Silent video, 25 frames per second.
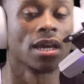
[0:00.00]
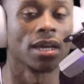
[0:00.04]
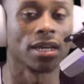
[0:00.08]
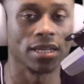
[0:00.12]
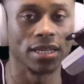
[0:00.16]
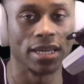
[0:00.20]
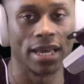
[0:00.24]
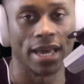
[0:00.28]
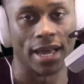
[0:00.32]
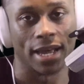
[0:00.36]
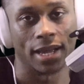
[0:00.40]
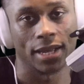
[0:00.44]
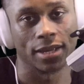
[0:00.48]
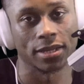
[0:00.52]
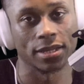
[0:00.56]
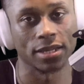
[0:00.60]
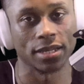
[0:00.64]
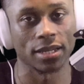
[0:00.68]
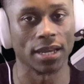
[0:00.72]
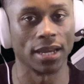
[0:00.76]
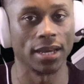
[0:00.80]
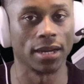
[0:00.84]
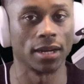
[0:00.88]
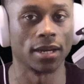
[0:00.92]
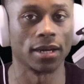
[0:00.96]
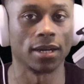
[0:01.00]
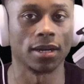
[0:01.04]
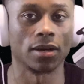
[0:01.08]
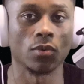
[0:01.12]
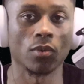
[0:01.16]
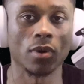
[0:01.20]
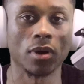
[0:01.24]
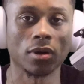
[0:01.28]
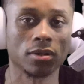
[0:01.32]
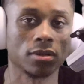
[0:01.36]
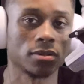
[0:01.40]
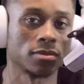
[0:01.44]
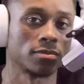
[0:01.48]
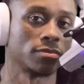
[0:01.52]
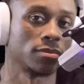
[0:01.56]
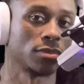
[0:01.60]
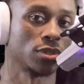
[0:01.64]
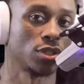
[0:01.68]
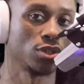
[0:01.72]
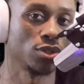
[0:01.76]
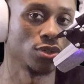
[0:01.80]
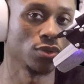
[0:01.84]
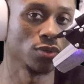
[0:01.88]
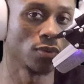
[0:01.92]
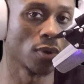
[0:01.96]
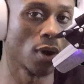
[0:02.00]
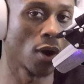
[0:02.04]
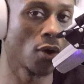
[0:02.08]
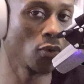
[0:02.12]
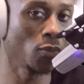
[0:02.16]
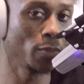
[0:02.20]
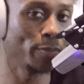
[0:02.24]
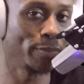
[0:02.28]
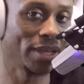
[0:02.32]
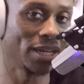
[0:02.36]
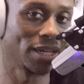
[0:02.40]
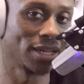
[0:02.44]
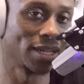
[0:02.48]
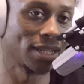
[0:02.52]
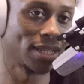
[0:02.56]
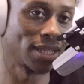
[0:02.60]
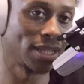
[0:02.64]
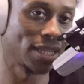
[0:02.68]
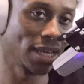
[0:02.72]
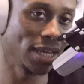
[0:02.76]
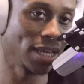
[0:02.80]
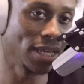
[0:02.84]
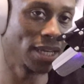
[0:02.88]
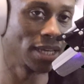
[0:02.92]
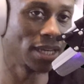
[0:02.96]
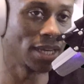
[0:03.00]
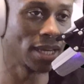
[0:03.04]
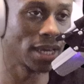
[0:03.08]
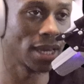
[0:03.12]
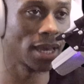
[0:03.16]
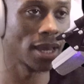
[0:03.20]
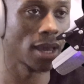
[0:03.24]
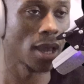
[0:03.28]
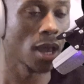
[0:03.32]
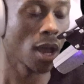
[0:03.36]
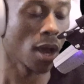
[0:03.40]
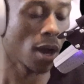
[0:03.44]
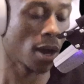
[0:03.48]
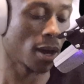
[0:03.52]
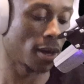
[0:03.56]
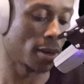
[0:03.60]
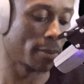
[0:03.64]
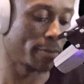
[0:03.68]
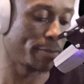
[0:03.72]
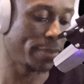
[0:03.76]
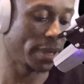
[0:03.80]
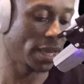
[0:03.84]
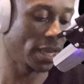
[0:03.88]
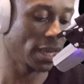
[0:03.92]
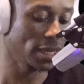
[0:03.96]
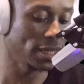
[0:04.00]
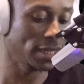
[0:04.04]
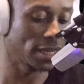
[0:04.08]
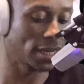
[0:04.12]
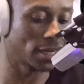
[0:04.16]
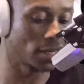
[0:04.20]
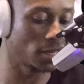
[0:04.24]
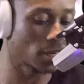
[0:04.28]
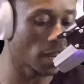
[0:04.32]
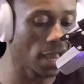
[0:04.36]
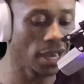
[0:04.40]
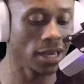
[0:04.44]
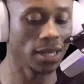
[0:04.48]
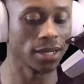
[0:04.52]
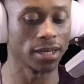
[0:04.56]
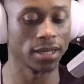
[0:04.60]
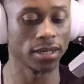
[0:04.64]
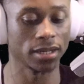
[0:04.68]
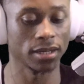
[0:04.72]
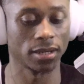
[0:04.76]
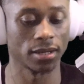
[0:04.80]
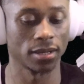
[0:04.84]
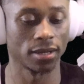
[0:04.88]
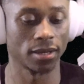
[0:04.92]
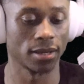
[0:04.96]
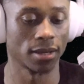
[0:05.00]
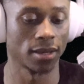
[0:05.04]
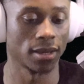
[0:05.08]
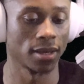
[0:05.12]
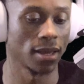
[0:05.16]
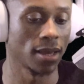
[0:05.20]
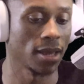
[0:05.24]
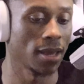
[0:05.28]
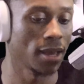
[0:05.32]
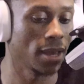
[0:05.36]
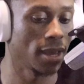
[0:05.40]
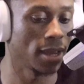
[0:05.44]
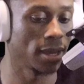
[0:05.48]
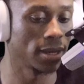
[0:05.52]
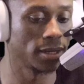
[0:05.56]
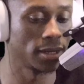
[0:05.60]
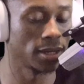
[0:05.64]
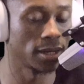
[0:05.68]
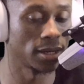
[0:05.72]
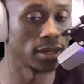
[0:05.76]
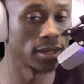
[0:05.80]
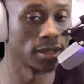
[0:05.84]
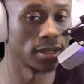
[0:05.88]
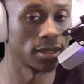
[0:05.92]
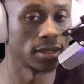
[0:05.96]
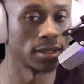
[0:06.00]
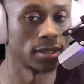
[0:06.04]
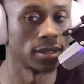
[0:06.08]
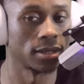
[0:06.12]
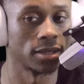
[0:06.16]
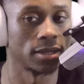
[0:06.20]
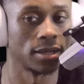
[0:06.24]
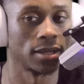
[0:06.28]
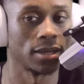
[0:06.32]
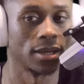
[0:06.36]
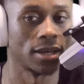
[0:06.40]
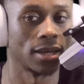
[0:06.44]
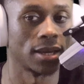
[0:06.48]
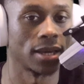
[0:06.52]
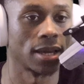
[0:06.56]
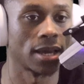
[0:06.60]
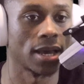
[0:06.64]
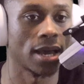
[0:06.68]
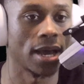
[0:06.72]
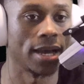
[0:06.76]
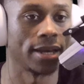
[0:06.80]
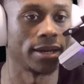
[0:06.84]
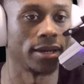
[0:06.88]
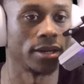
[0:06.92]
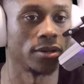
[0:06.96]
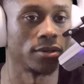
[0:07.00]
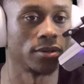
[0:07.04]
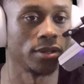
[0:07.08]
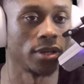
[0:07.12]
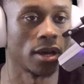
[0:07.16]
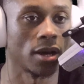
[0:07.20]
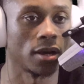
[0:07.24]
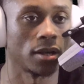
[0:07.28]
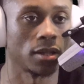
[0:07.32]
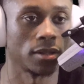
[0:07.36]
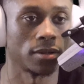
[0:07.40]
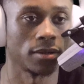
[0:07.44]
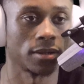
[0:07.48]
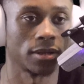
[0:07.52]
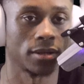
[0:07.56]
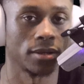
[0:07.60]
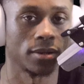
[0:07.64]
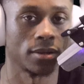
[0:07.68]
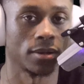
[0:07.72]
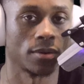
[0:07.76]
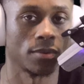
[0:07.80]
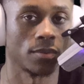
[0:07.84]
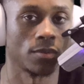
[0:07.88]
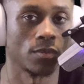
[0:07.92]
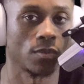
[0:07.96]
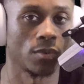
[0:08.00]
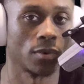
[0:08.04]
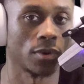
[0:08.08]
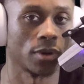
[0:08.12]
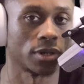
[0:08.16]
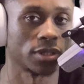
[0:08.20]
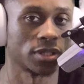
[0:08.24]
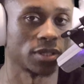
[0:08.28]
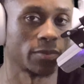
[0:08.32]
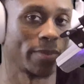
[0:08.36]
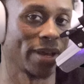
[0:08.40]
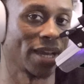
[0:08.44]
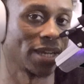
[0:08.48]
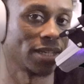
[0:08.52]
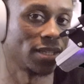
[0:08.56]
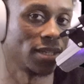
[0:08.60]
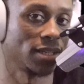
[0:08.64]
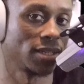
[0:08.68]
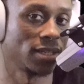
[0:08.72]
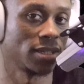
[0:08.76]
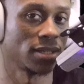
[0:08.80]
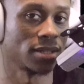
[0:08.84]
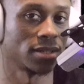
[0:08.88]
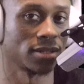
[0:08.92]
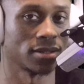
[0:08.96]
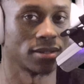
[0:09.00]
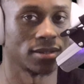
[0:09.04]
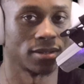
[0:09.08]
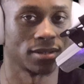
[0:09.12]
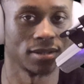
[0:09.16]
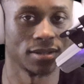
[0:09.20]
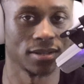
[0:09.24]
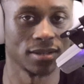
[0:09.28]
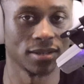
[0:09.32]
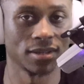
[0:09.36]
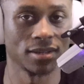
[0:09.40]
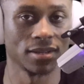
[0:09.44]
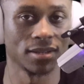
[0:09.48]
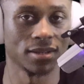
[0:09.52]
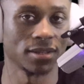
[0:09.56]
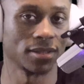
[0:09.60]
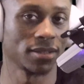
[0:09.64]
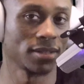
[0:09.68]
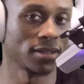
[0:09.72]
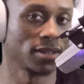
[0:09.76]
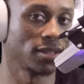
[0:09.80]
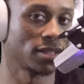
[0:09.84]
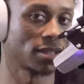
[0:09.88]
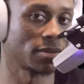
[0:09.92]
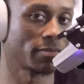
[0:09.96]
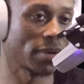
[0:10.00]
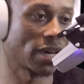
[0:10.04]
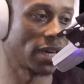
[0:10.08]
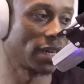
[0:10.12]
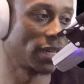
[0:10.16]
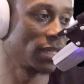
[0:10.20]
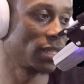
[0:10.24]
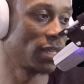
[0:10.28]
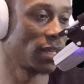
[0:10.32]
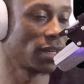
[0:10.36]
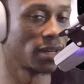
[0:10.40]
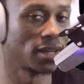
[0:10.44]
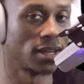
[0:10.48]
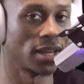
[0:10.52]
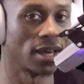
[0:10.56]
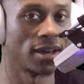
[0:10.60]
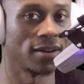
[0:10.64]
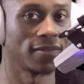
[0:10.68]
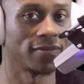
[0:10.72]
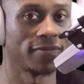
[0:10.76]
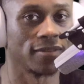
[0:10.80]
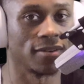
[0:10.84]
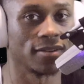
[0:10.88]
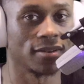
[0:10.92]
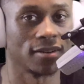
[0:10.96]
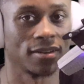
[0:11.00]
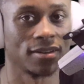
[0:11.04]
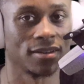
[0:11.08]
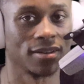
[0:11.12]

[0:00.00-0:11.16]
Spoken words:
Yeah, and welcome to Openly Opinionated. And I know y'all are expecting to see somebody to the left or